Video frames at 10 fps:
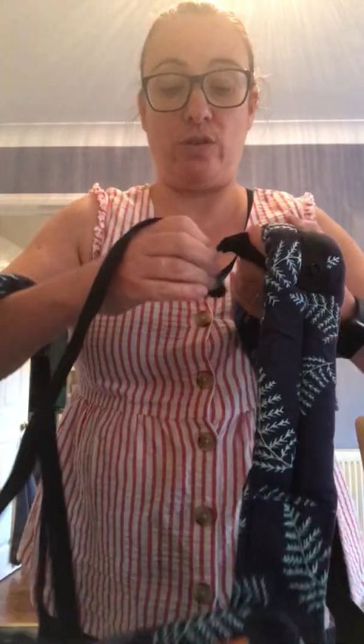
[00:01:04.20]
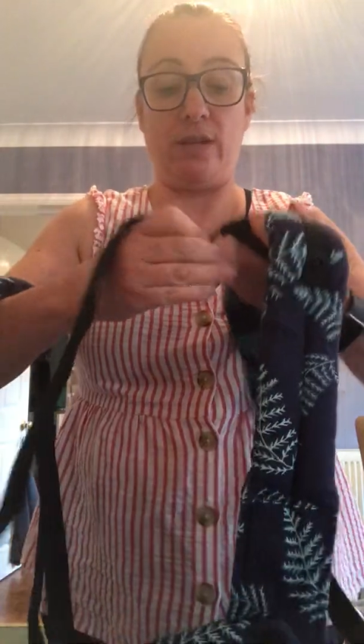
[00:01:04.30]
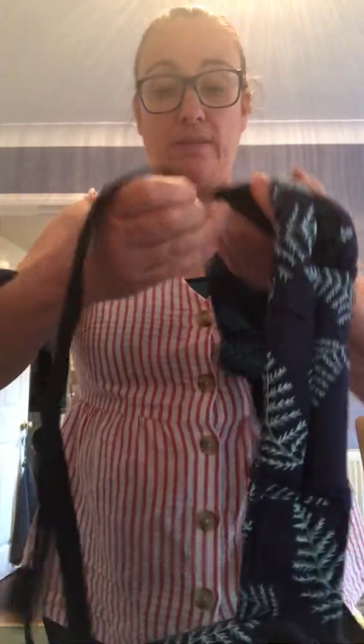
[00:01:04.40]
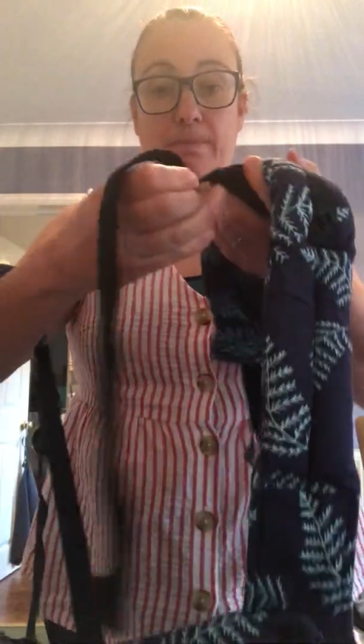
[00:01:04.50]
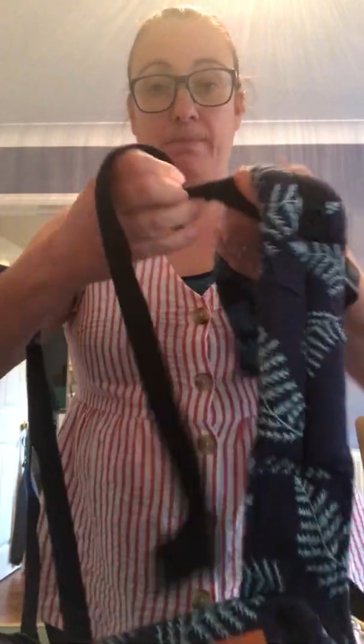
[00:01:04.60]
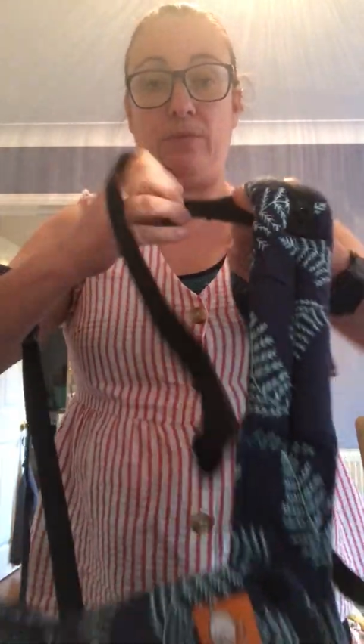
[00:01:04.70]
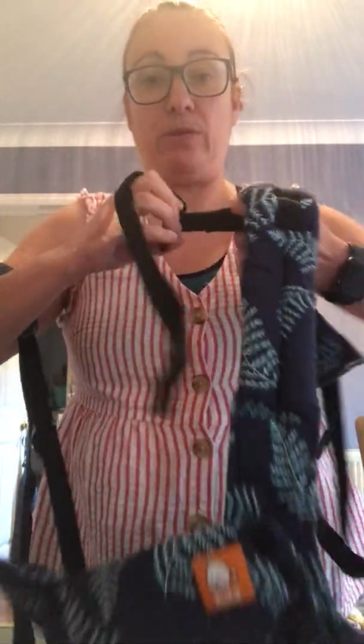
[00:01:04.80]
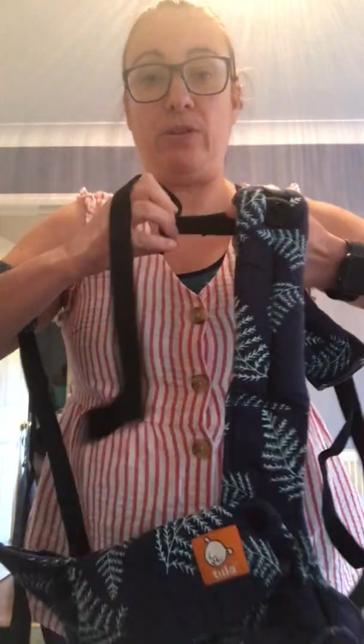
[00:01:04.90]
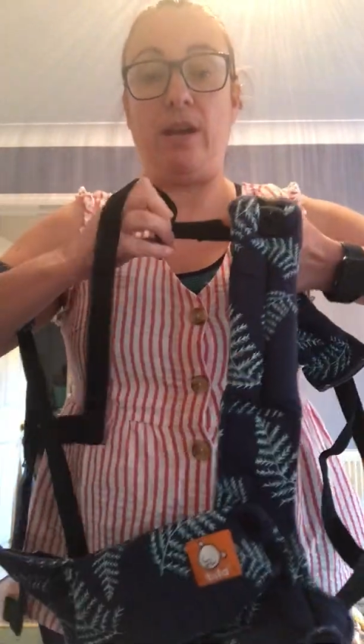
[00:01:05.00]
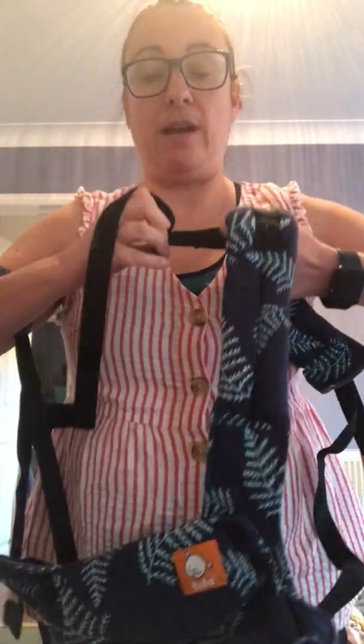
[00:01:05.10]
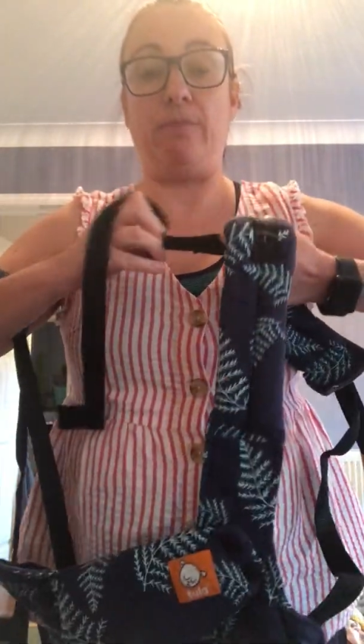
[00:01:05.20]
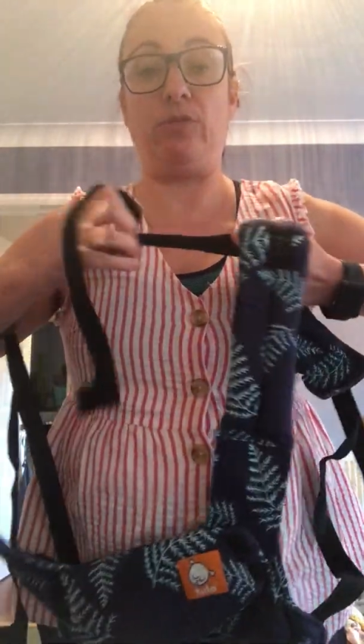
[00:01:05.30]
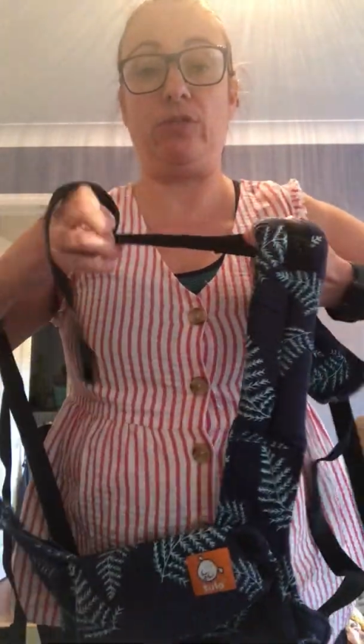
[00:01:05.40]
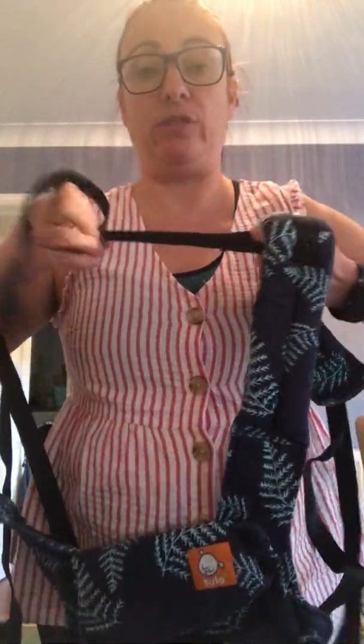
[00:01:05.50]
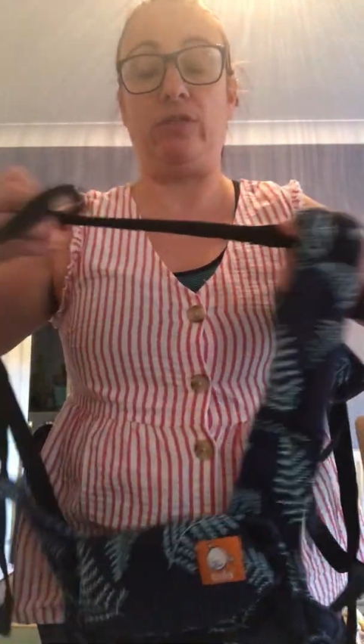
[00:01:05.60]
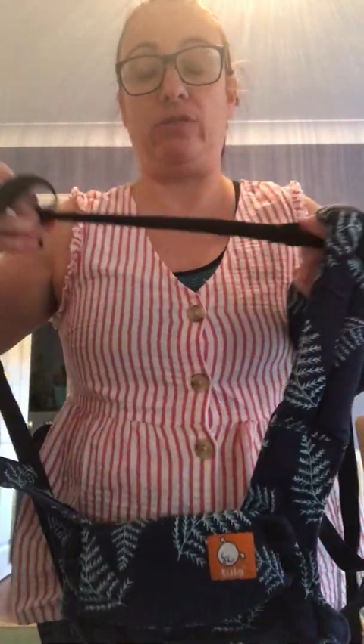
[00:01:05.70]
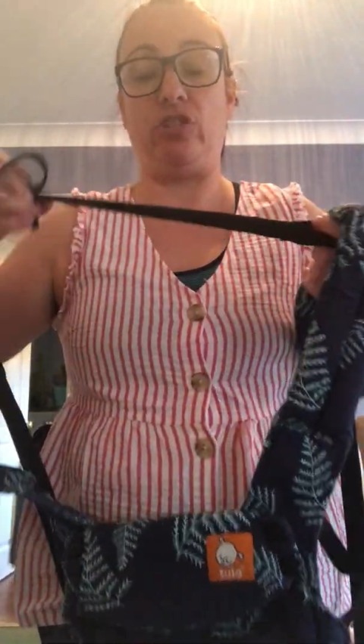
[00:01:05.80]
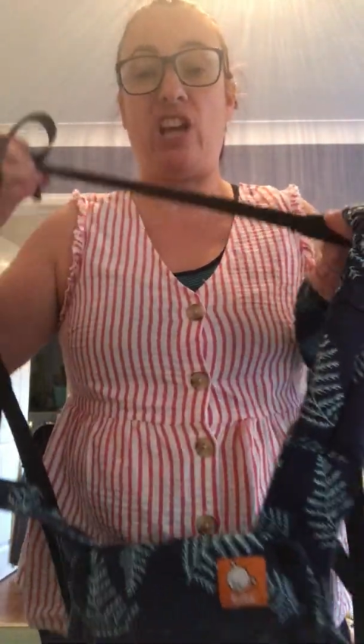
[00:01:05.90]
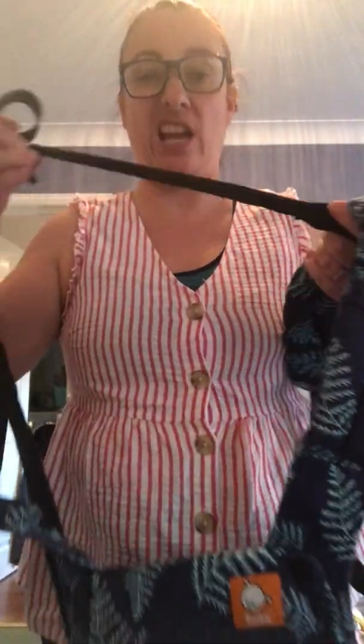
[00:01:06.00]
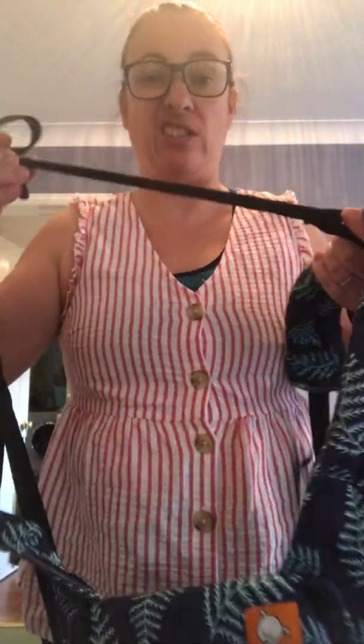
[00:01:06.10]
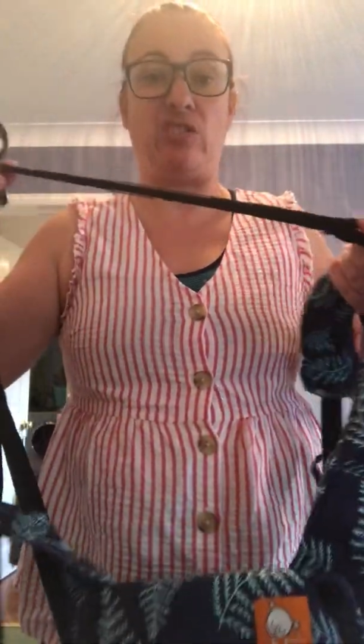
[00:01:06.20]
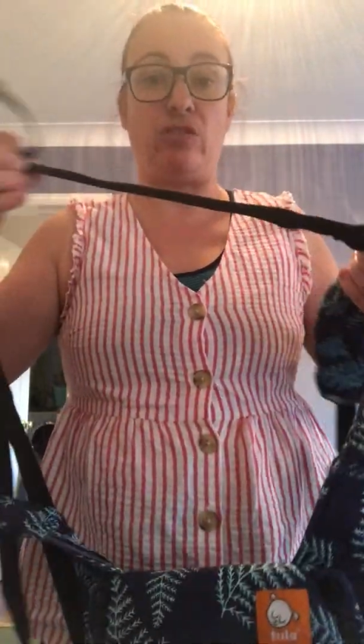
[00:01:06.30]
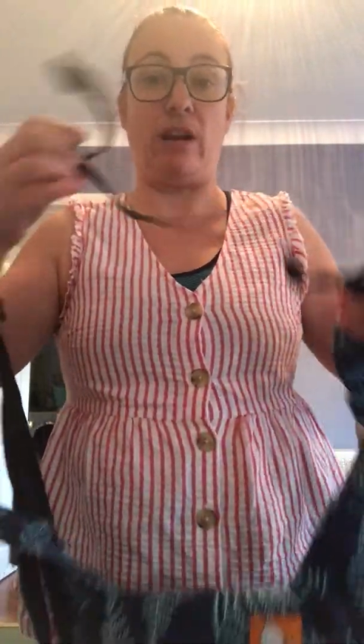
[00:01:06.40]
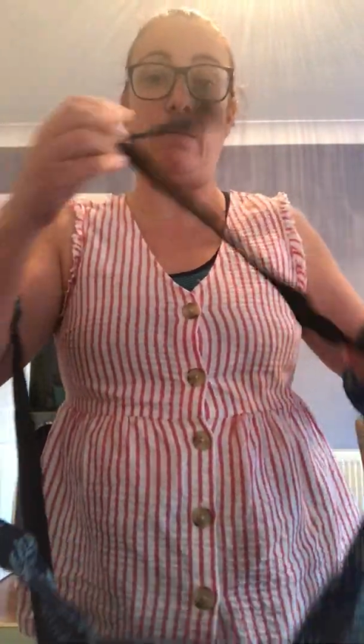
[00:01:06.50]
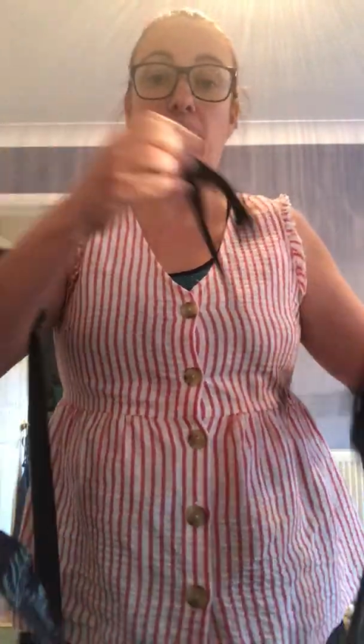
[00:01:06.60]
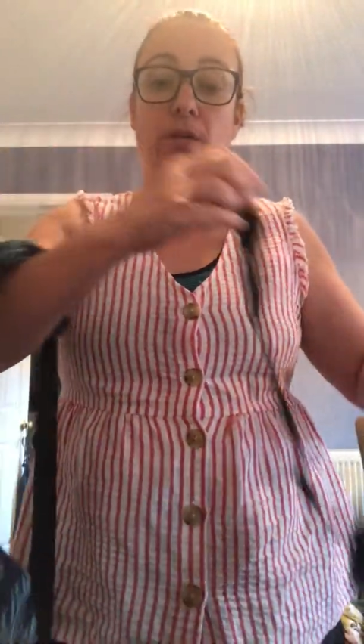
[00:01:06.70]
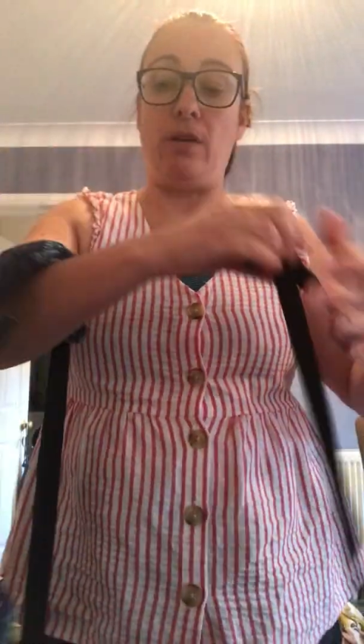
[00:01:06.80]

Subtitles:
this chest strap